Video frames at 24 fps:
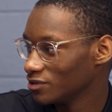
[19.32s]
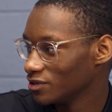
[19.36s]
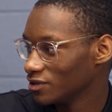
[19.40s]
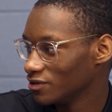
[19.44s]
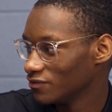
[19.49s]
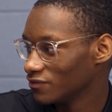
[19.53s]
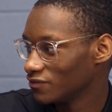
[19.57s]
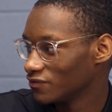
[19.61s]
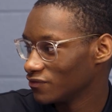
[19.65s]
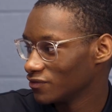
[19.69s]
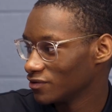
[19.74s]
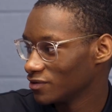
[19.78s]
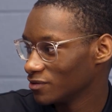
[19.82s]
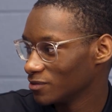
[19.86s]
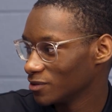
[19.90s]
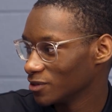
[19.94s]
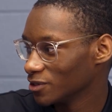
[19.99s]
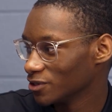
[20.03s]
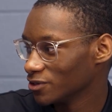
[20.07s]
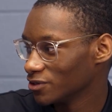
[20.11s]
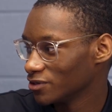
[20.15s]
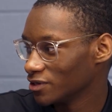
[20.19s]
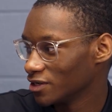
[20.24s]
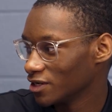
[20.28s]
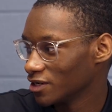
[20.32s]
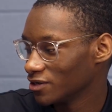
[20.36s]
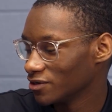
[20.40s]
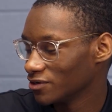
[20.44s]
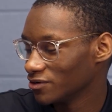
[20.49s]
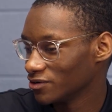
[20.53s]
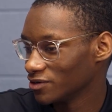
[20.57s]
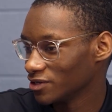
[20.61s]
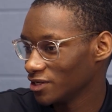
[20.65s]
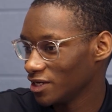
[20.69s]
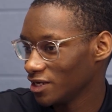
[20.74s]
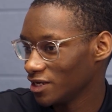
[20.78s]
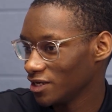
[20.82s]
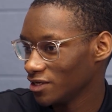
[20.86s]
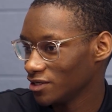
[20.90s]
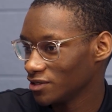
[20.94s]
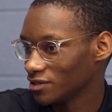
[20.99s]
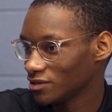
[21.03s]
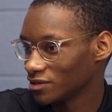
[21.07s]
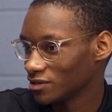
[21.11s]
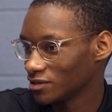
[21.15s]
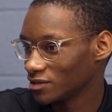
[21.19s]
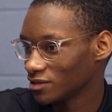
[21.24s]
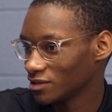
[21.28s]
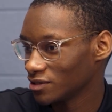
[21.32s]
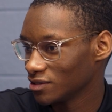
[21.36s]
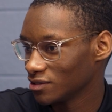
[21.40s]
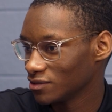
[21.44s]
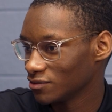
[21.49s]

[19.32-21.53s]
three current high school students and